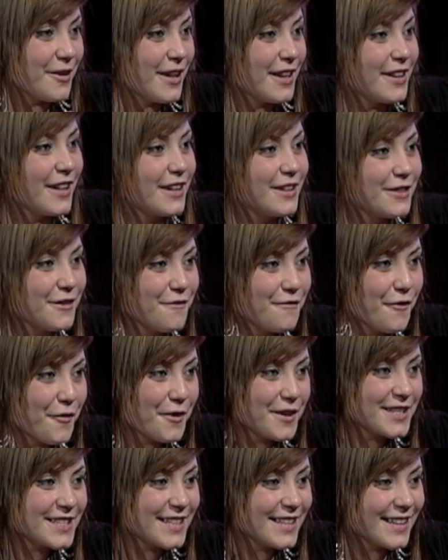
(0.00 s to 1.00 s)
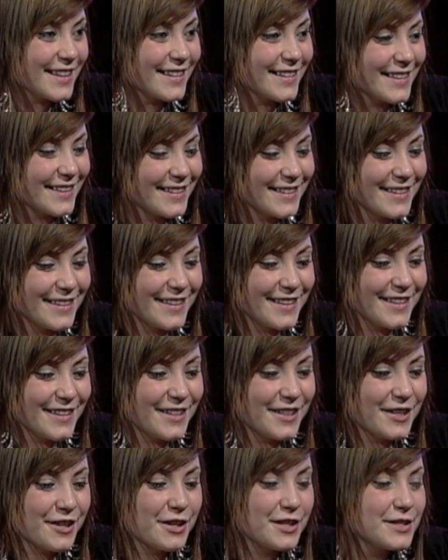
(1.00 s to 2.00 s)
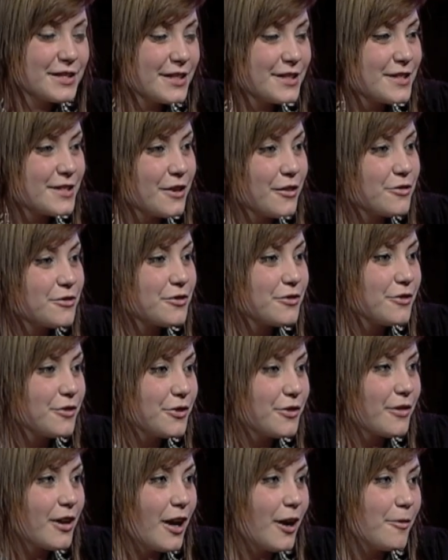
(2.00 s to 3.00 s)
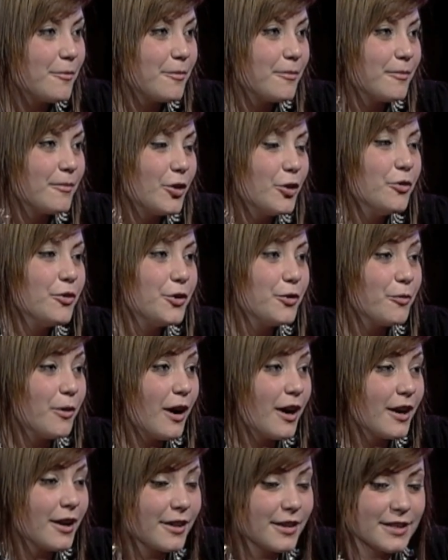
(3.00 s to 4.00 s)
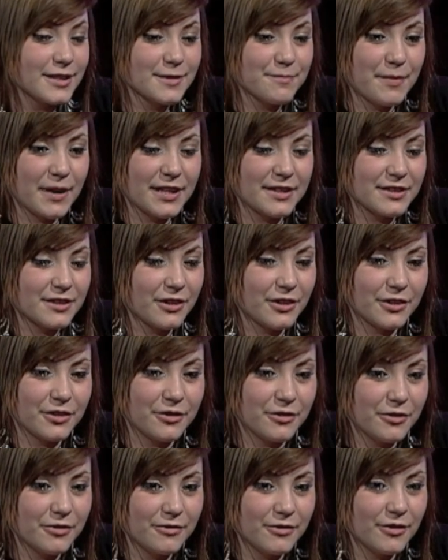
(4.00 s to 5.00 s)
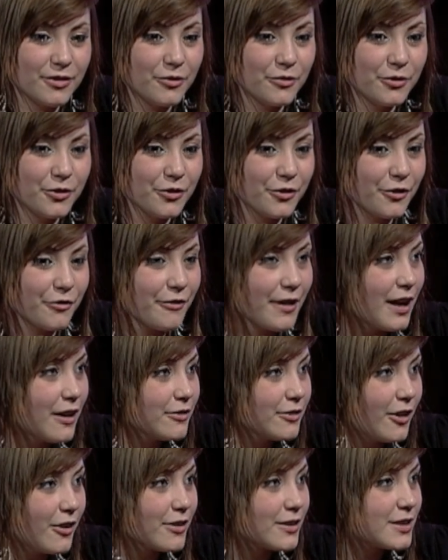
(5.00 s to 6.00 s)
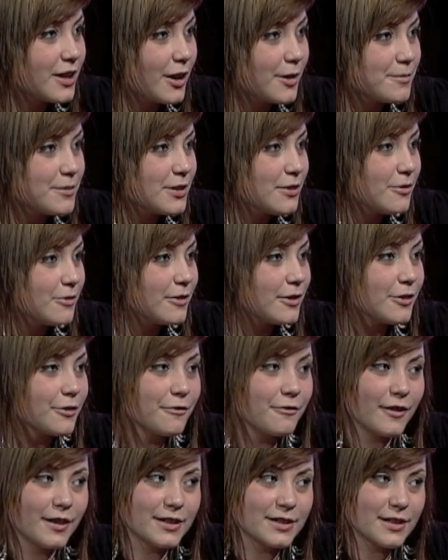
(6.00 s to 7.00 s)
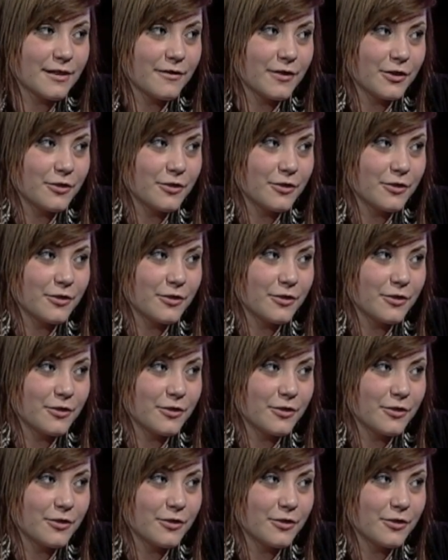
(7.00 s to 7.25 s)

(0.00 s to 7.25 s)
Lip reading: I like the 4D. I like that. Because it's so true. Who you are is based on who you're around all the time, too. Right. And your friends have a